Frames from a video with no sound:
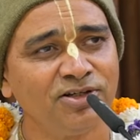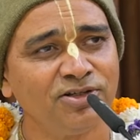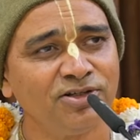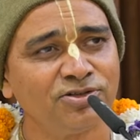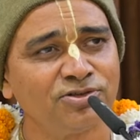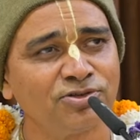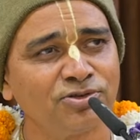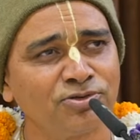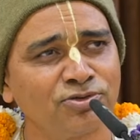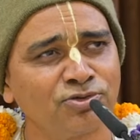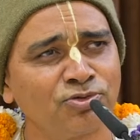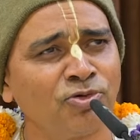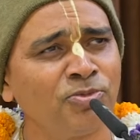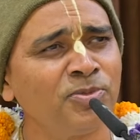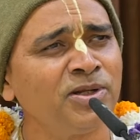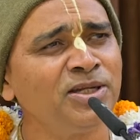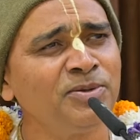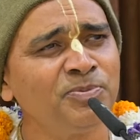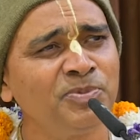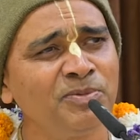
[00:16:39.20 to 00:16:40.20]
So
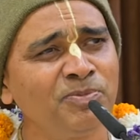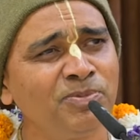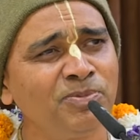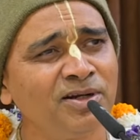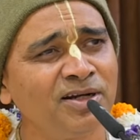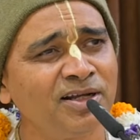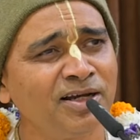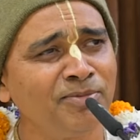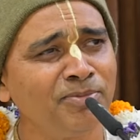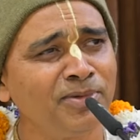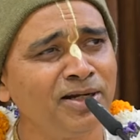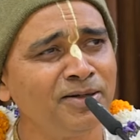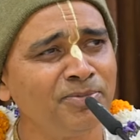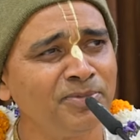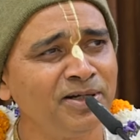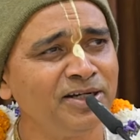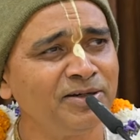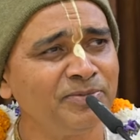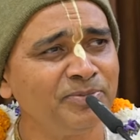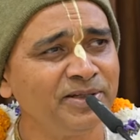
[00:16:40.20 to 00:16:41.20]
many people come and
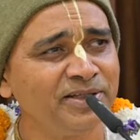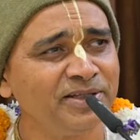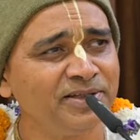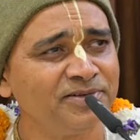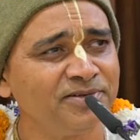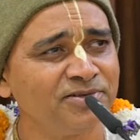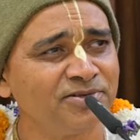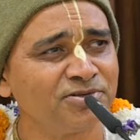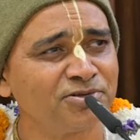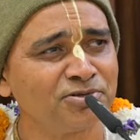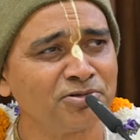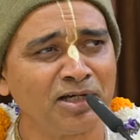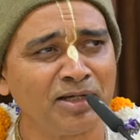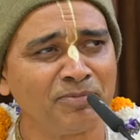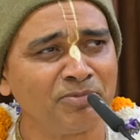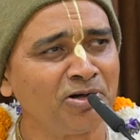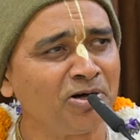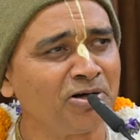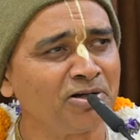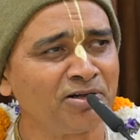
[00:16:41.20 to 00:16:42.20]
meet me. So I
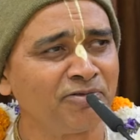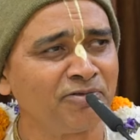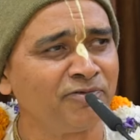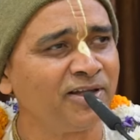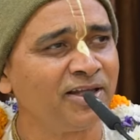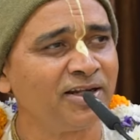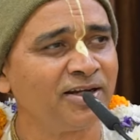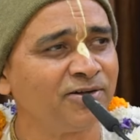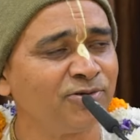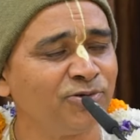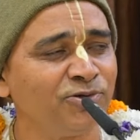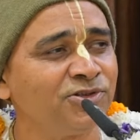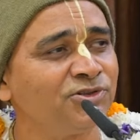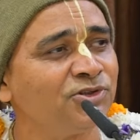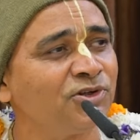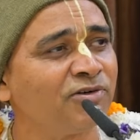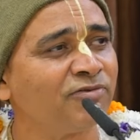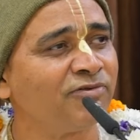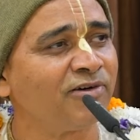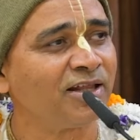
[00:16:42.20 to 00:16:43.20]
am not aware who is
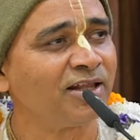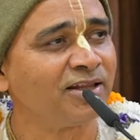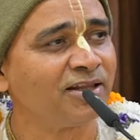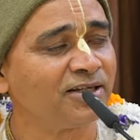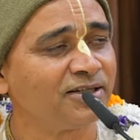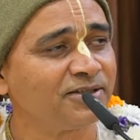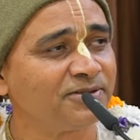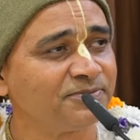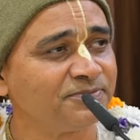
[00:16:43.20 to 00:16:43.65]
your father.